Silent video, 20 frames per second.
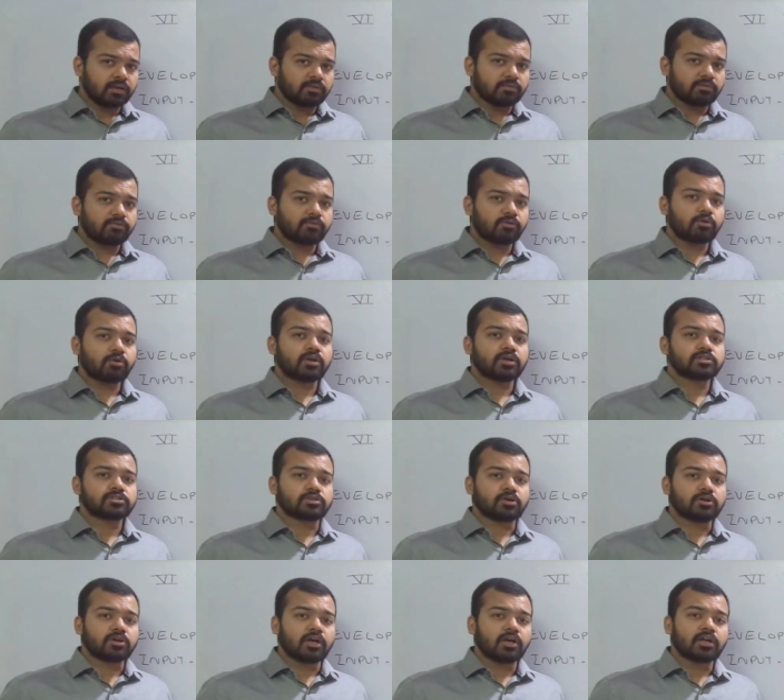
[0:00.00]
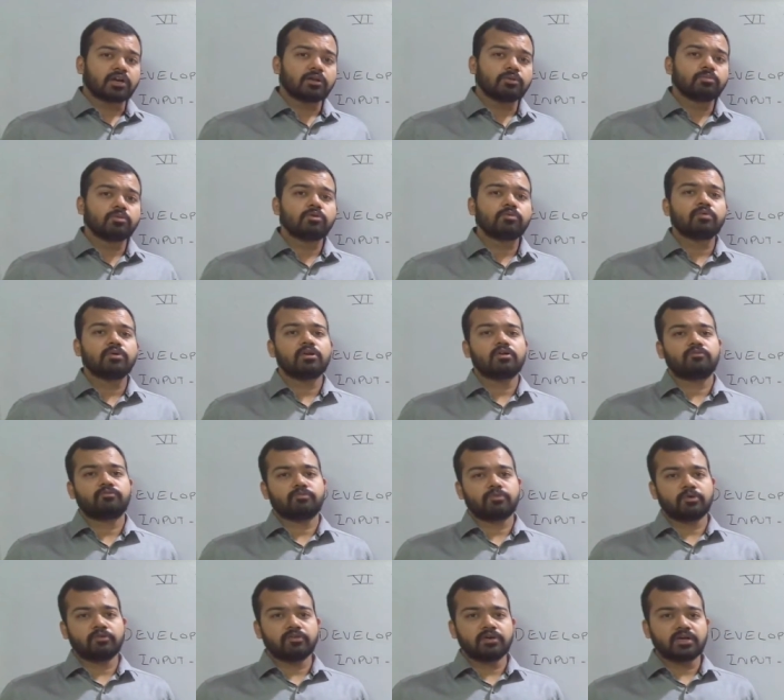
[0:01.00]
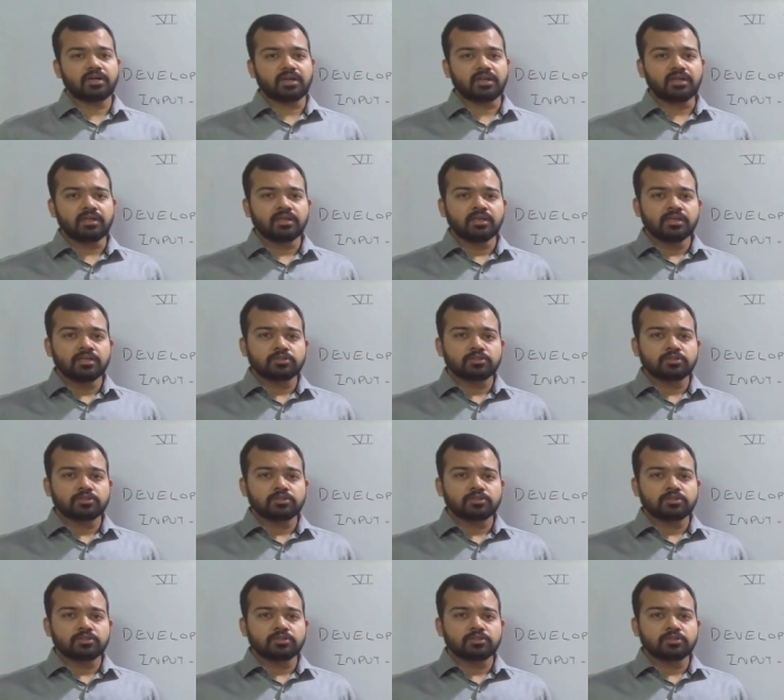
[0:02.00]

we focused on a removal of poverty